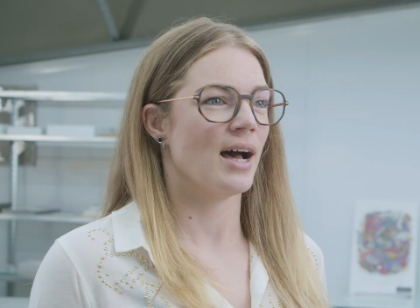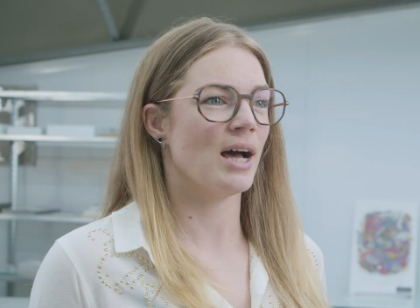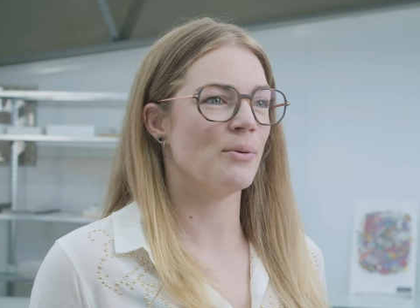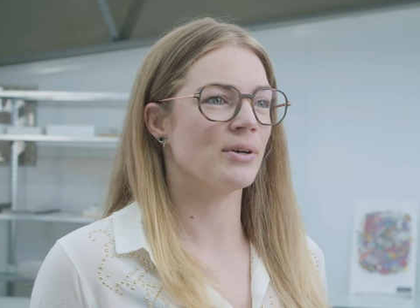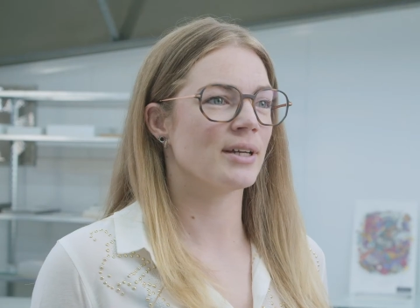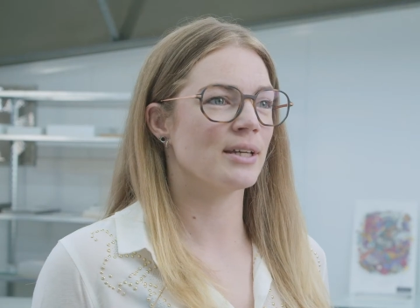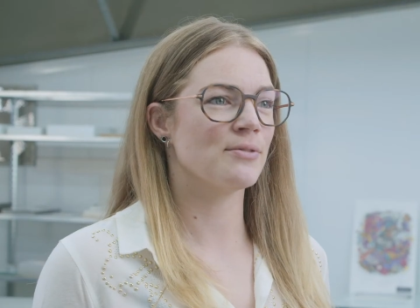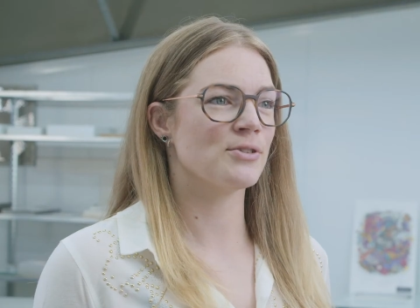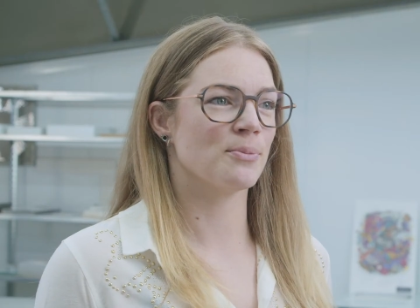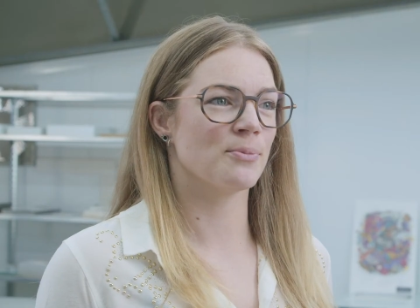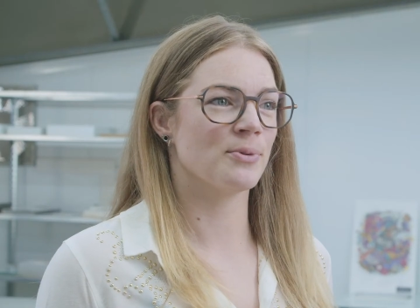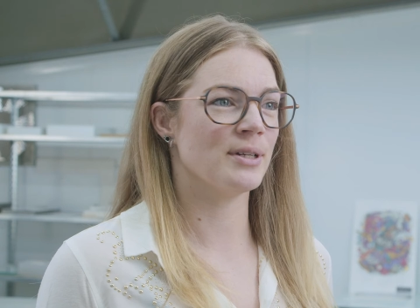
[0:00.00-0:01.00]
I will give
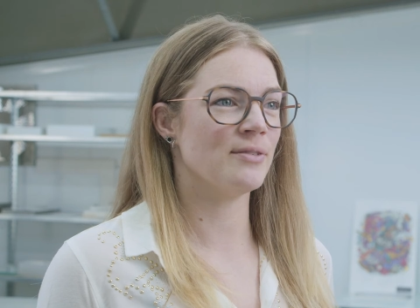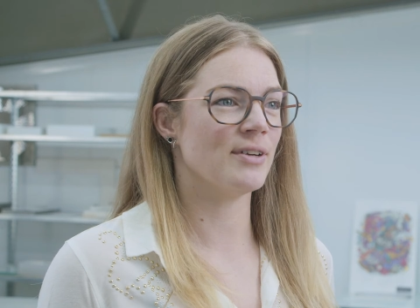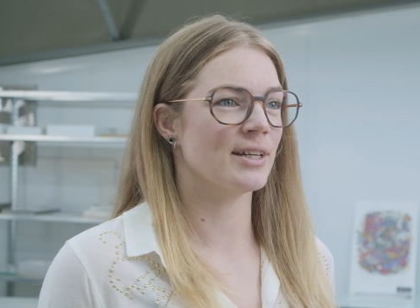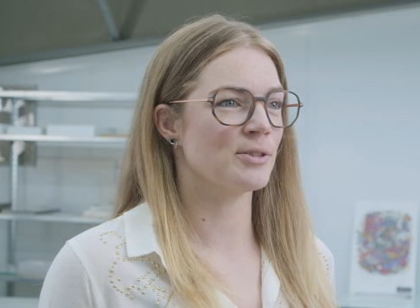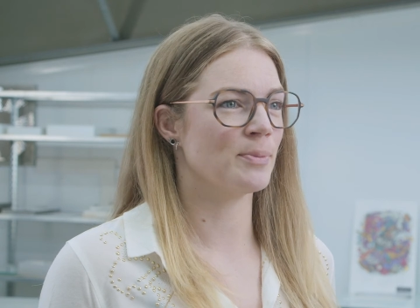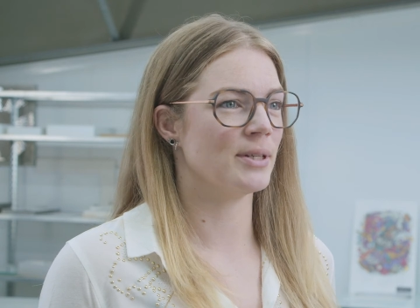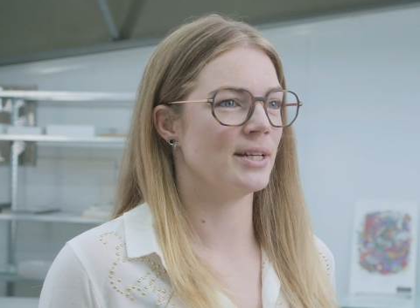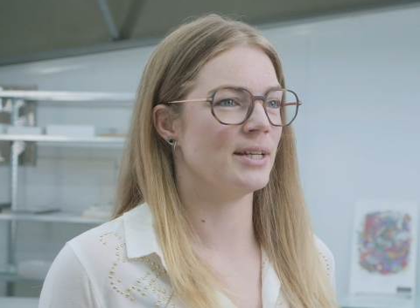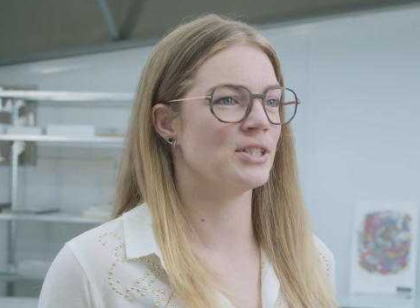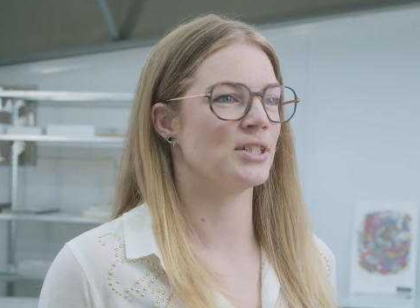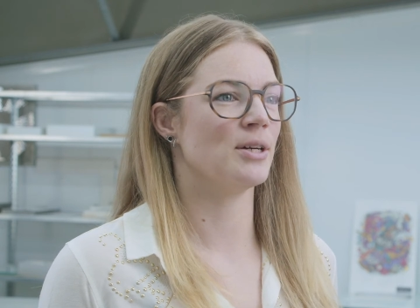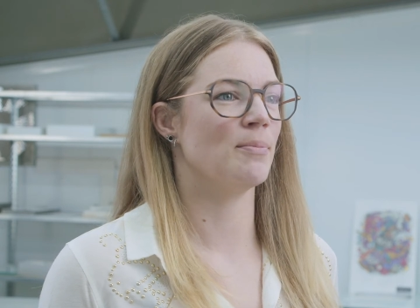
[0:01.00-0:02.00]
some brief
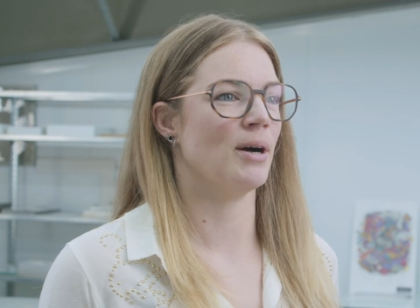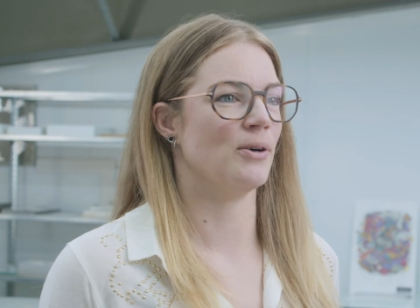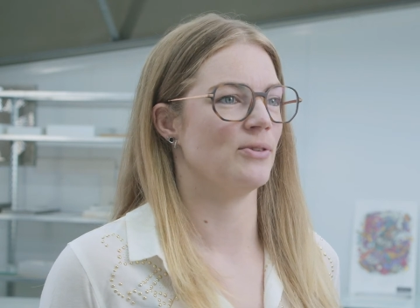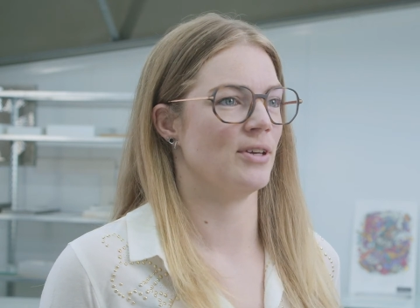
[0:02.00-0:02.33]
explanation about